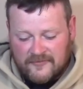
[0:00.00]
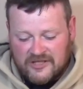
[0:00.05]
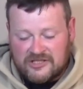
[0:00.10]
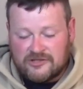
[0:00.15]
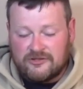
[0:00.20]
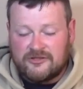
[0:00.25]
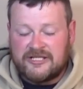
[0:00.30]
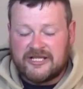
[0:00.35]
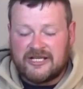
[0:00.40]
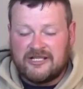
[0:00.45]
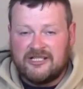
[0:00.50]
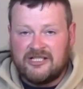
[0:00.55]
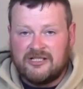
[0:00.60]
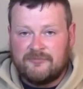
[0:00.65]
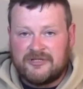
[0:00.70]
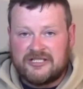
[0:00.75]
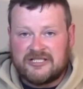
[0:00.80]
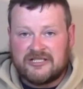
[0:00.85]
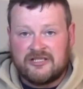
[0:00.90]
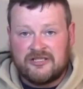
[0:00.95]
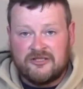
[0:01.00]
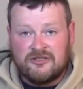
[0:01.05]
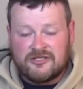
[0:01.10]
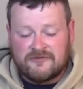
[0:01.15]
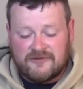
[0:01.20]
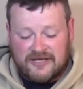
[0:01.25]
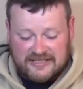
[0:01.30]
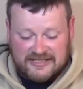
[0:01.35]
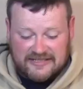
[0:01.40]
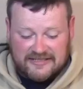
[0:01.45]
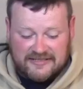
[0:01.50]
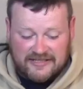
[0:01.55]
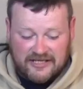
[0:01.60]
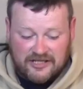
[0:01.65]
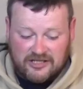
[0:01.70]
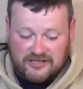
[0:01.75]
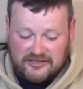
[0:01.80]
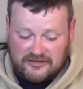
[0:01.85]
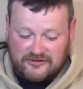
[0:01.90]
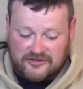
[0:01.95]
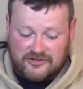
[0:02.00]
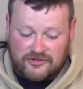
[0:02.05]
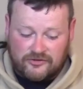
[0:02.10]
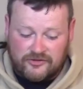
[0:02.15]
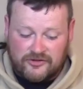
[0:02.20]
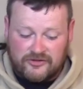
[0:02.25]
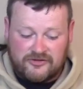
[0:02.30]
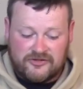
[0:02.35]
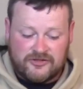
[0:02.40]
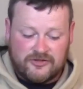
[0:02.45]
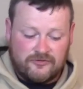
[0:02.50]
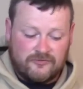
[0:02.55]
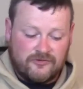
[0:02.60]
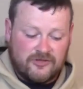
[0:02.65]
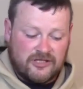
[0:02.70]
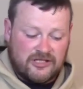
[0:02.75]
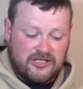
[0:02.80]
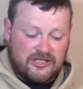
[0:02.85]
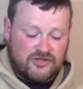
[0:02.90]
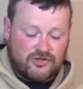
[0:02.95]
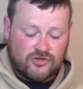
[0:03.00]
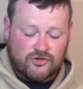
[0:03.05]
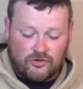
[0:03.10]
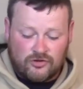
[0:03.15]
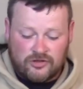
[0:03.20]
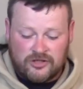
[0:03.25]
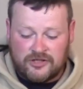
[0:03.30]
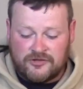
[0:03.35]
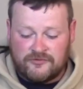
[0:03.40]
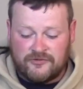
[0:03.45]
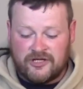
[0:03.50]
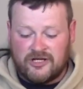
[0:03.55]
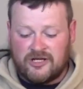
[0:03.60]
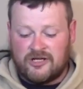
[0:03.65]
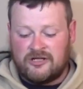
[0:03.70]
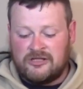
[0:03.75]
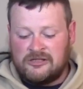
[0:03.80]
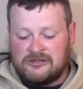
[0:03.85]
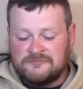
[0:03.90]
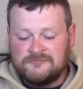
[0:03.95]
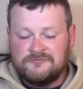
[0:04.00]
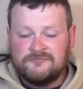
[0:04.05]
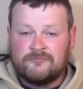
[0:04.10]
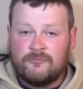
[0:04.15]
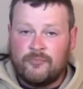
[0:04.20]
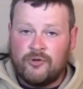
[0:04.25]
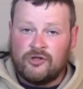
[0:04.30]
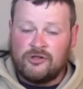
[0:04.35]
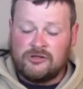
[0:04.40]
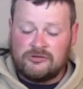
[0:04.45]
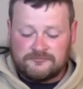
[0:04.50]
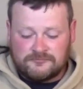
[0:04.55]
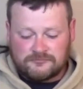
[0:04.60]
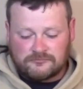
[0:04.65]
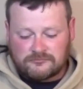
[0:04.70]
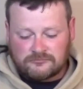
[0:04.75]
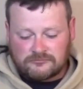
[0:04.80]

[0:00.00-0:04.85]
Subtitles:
it's going to take a little bit to get used to it, as I said, because I was so used to a shorter trigger pull.